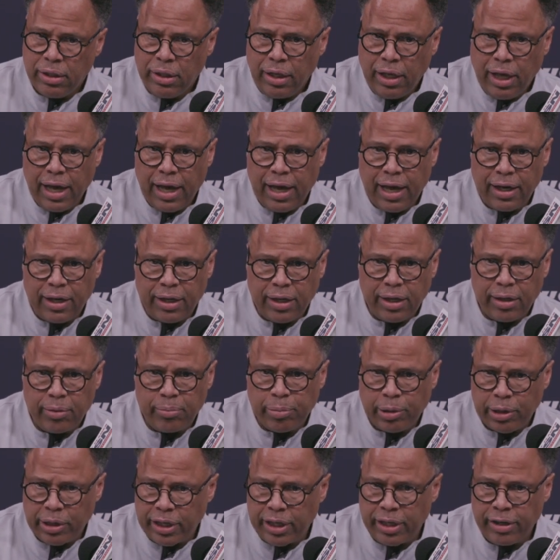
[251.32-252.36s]
had a
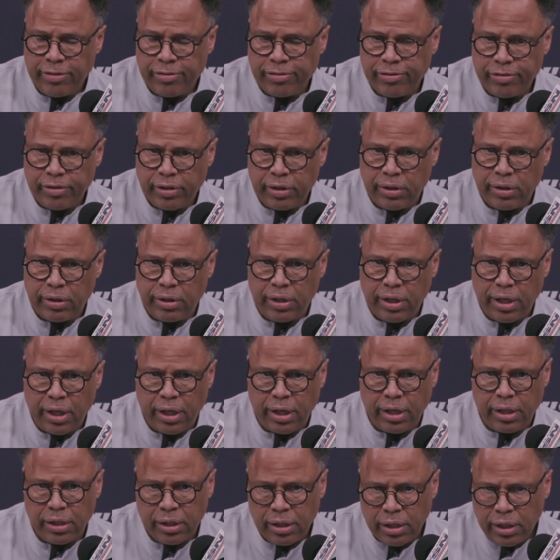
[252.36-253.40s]
belief, and
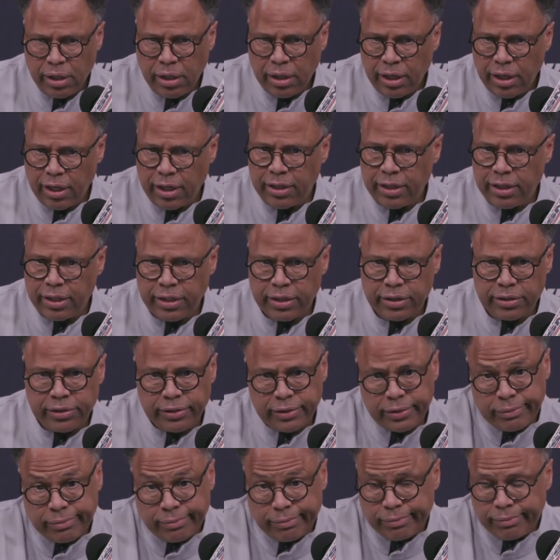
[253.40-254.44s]
I think
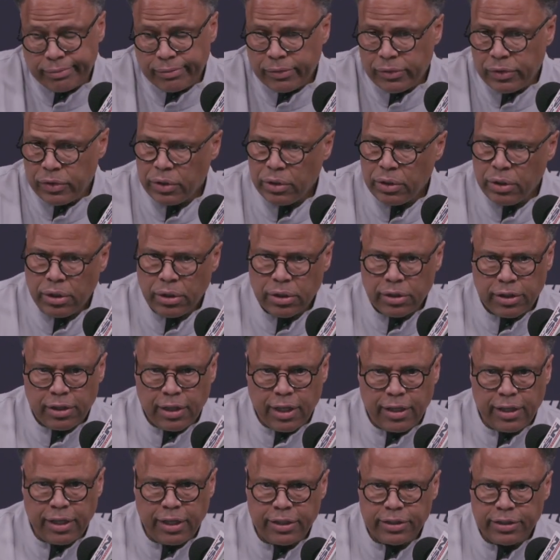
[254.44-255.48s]

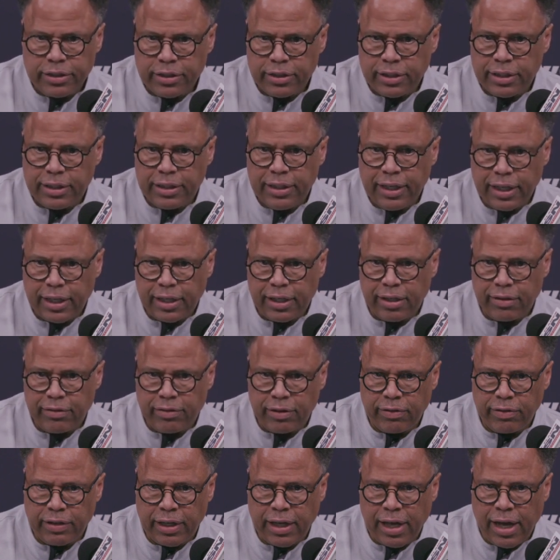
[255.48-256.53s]
it's indicative
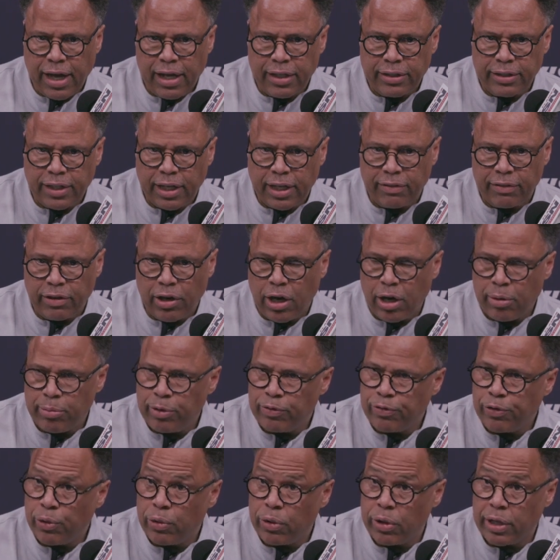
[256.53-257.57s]
of the guys that have gone
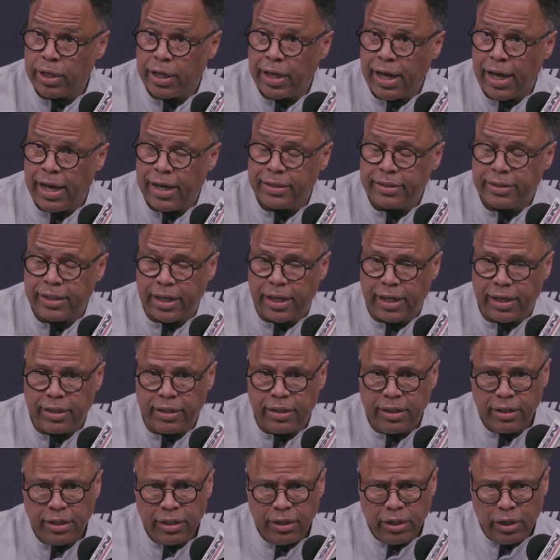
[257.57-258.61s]
before, the guys that
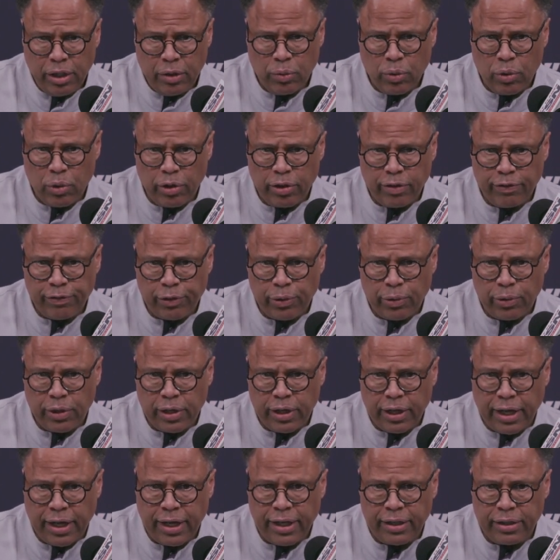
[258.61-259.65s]
were on the floor
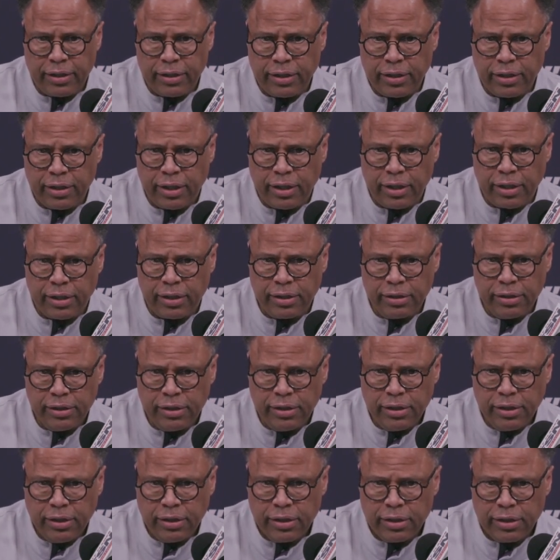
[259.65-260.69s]
tonight, and
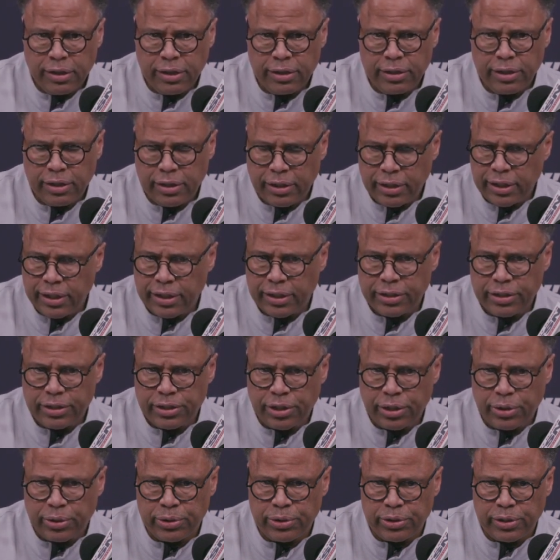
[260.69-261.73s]
again
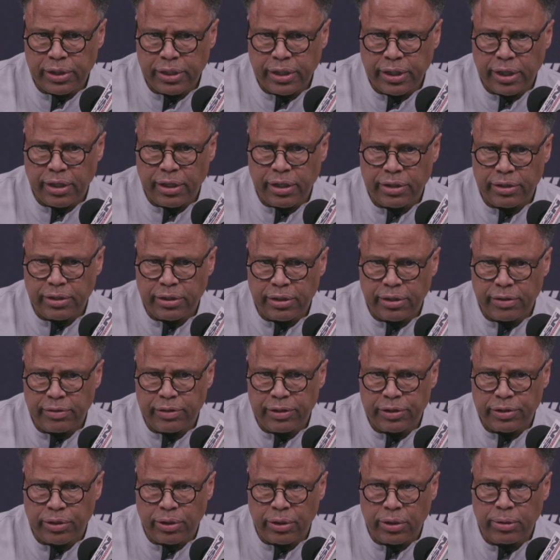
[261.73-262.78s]
shows the character of
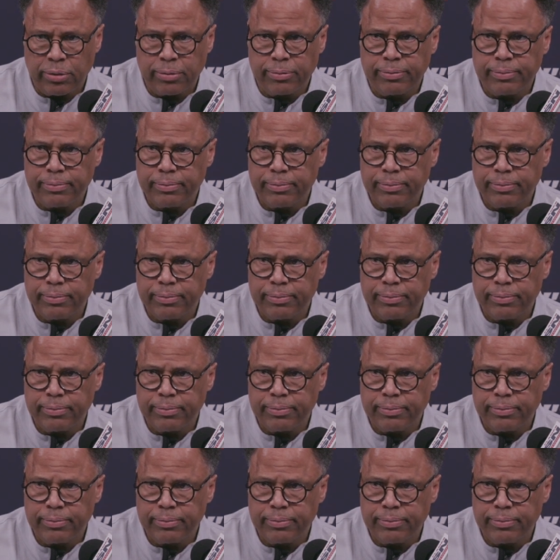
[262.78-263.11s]
this group.